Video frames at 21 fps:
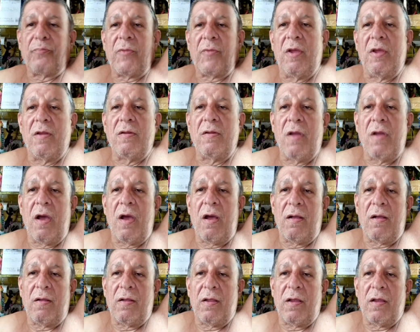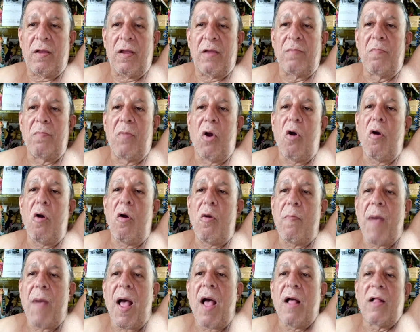in
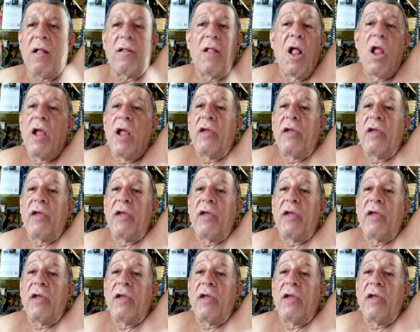Mobile.